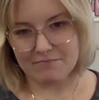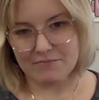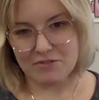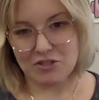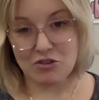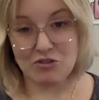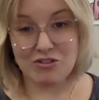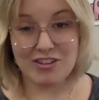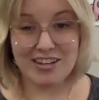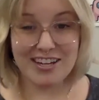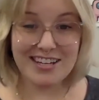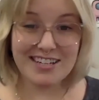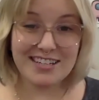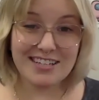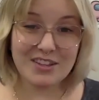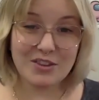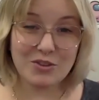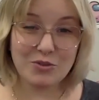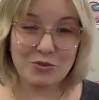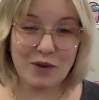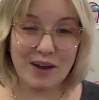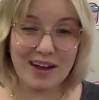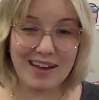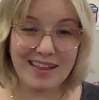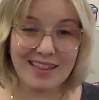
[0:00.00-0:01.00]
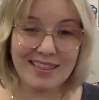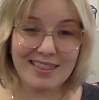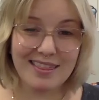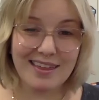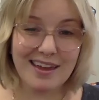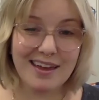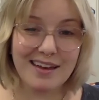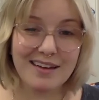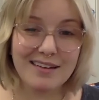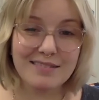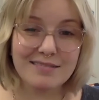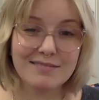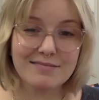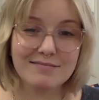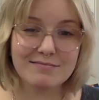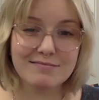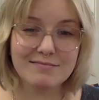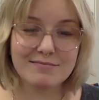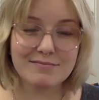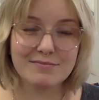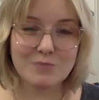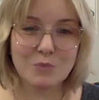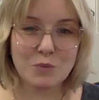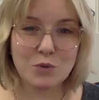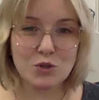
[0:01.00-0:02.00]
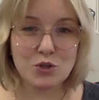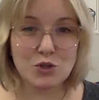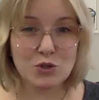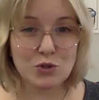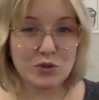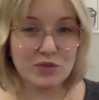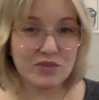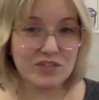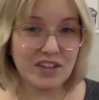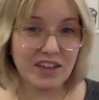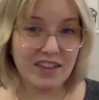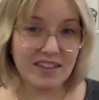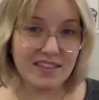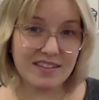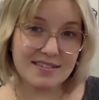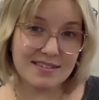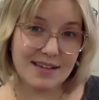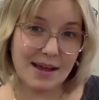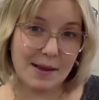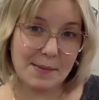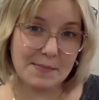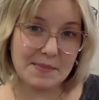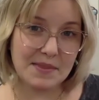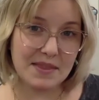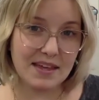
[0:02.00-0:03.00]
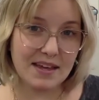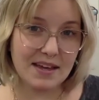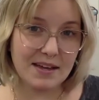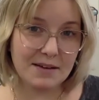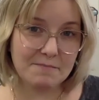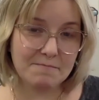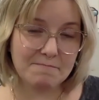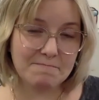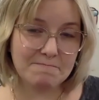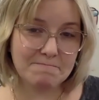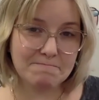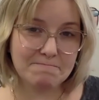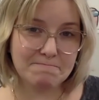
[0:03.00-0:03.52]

Do you think he did the right thing? Would you have done the same thing?